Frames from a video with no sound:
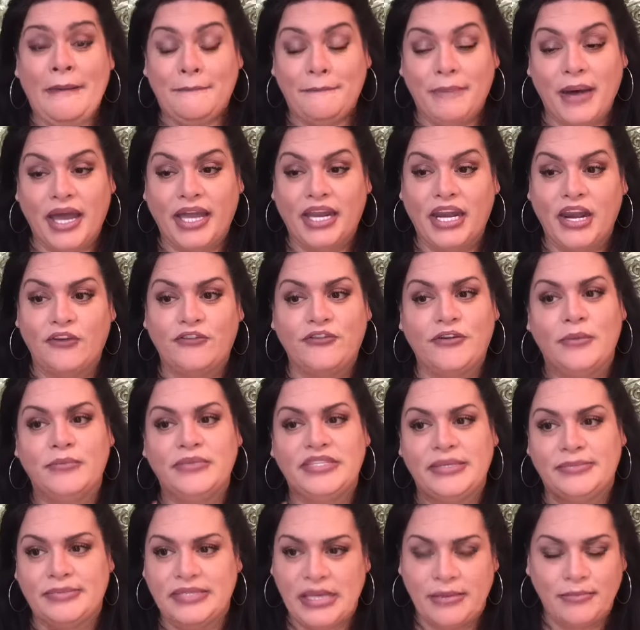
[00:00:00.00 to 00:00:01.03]
but from
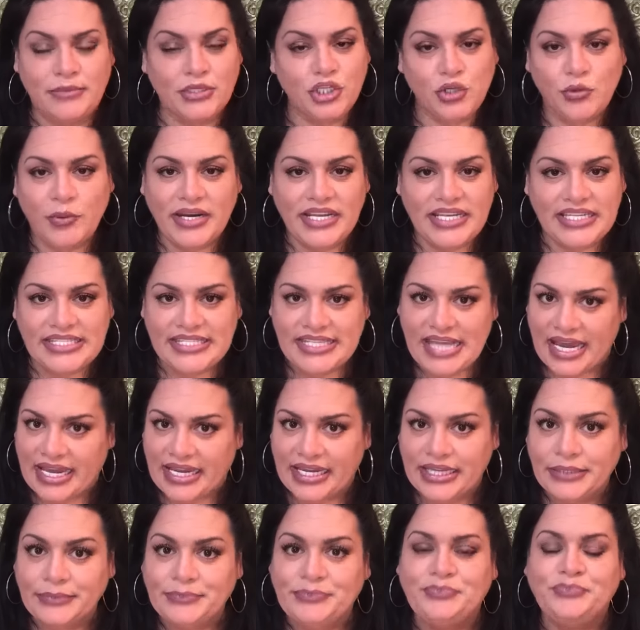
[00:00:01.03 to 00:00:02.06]
September
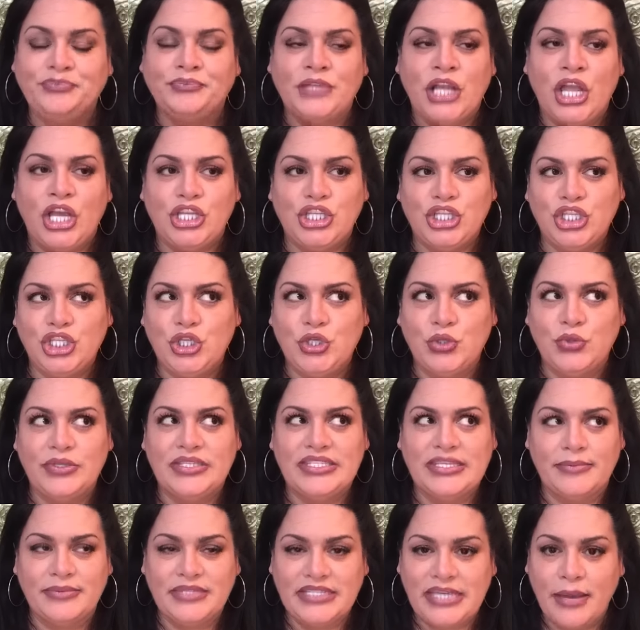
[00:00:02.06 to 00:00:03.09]
22nd to
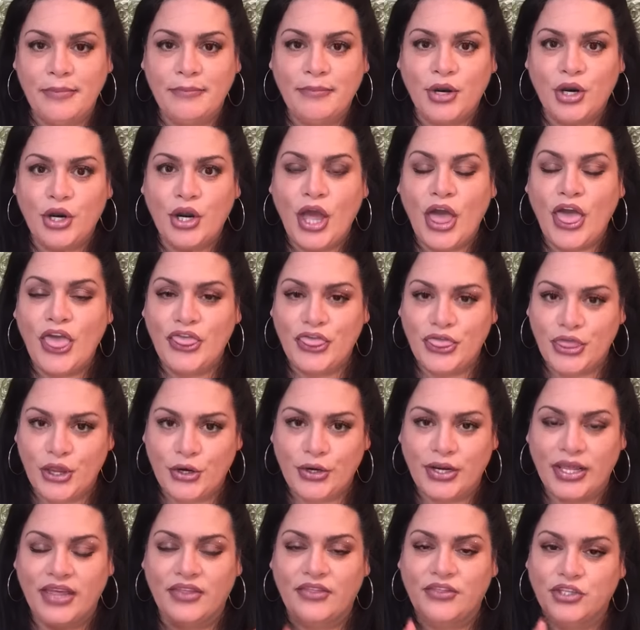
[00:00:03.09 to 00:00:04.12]
September
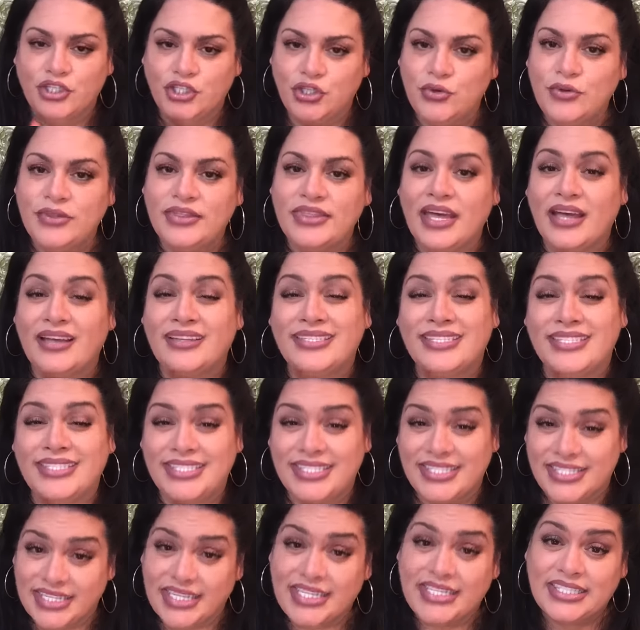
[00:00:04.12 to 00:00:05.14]
30th,
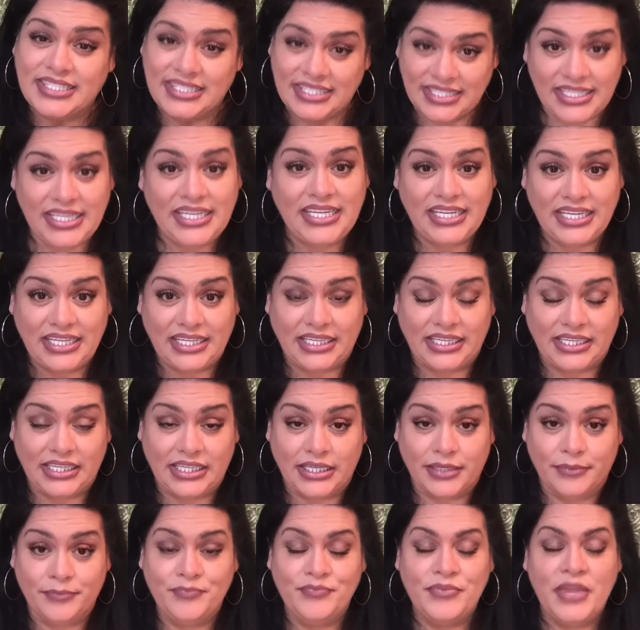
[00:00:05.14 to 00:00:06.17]

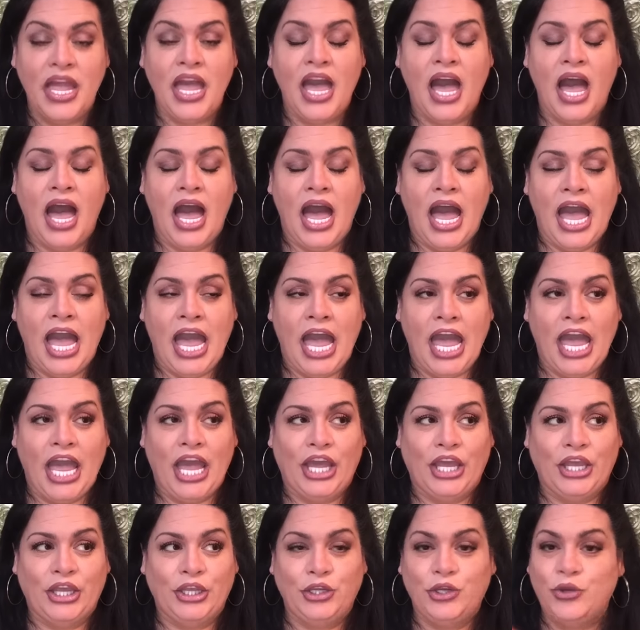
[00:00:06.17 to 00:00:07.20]
2016,
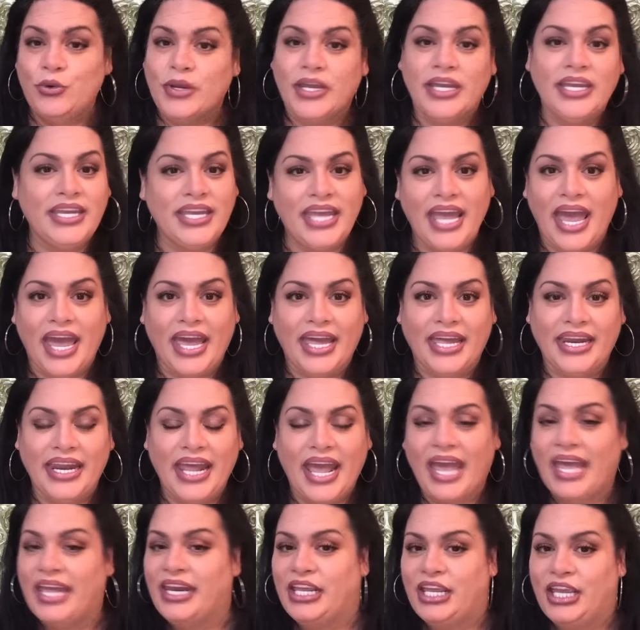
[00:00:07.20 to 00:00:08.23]
you can get
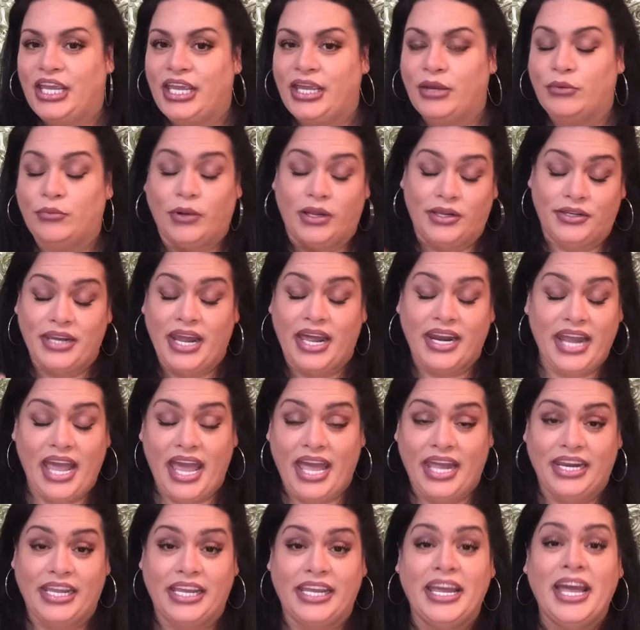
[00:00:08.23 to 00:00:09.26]
any, well, not
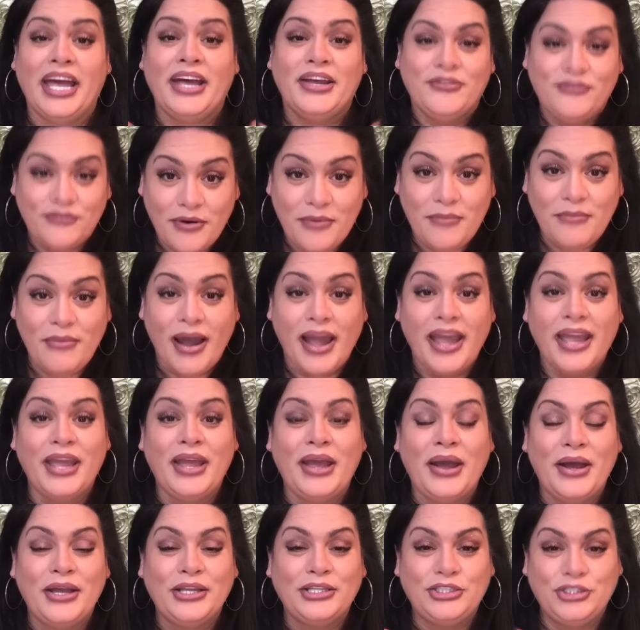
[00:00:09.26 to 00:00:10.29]
any, from
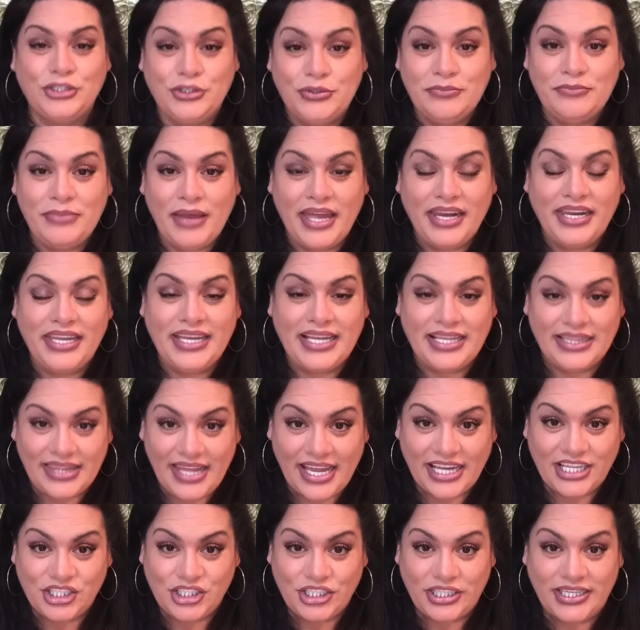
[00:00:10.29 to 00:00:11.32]
my June Penny
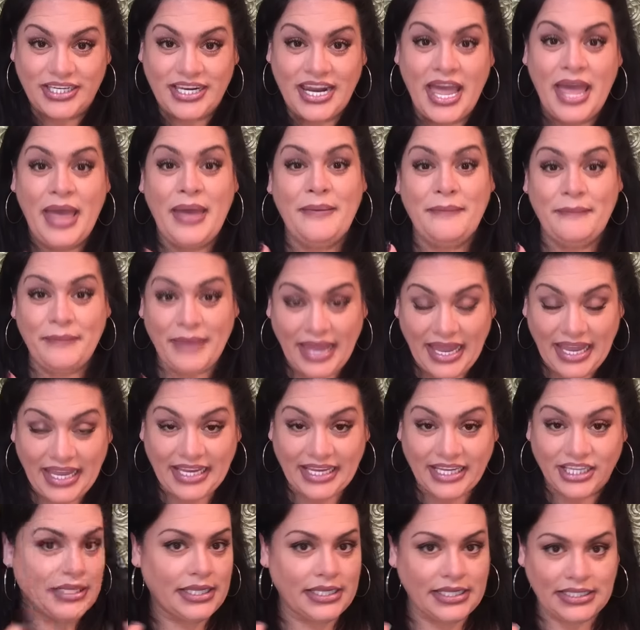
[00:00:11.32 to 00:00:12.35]
collection
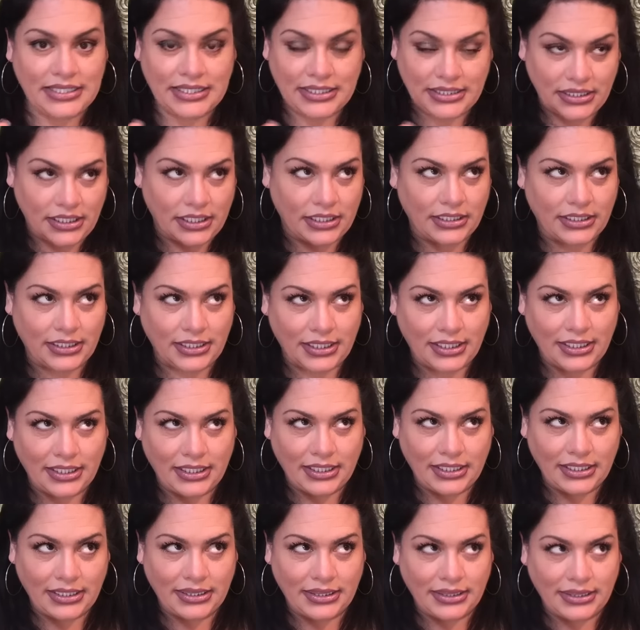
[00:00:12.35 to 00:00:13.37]
page, like
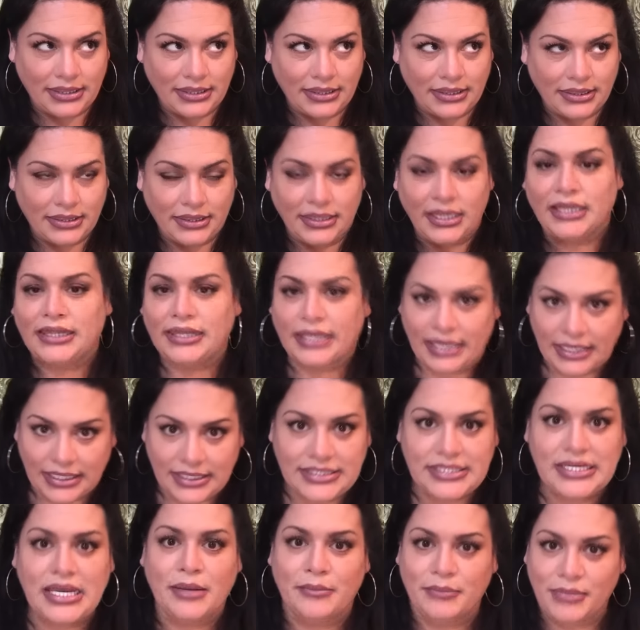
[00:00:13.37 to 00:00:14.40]
the
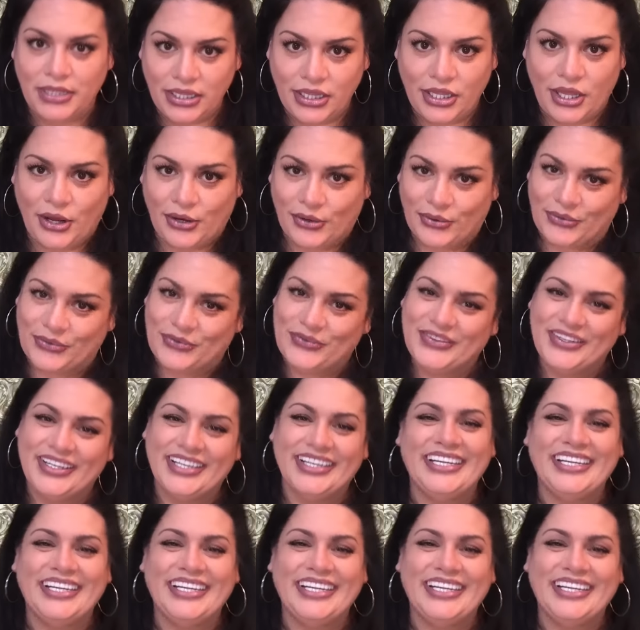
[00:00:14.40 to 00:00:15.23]
link down below,